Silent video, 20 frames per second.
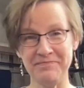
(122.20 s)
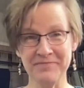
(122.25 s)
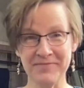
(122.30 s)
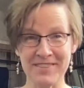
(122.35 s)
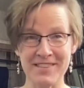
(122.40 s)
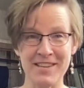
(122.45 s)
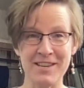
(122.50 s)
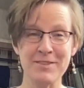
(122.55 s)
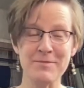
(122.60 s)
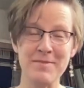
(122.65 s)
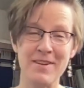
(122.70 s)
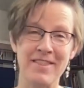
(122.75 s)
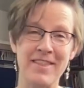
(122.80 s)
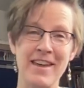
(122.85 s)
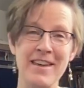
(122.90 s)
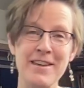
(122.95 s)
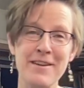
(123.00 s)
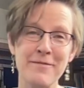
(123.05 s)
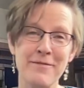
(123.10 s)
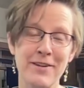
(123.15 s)
Excuse me.
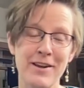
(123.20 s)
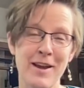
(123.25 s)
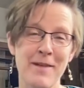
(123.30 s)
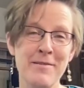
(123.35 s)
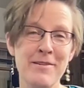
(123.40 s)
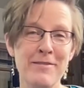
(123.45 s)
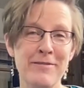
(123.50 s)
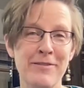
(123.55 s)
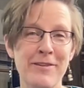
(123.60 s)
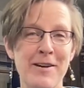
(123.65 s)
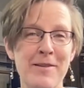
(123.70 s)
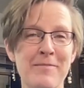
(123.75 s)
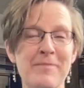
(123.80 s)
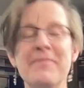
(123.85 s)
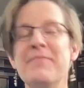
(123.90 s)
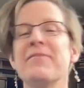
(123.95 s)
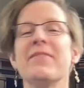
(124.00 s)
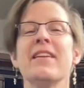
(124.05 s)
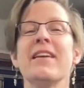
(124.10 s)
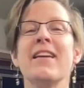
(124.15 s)
Thank you for coming
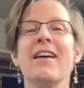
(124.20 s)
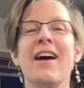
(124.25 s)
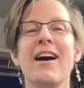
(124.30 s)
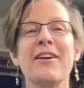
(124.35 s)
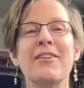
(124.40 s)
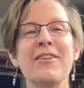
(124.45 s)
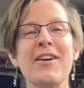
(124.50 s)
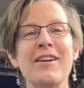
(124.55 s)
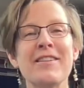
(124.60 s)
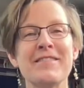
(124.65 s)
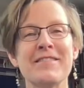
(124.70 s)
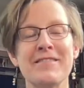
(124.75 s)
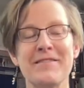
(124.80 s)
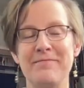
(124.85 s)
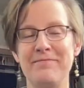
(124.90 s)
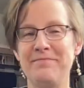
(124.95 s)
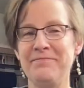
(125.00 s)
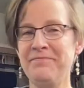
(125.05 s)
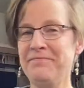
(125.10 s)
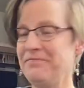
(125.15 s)
from
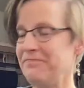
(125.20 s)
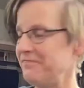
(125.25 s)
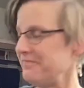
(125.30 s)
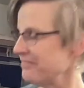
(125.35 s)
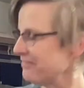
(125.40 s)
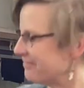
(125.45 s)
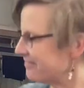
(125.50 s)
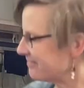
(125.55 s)
across the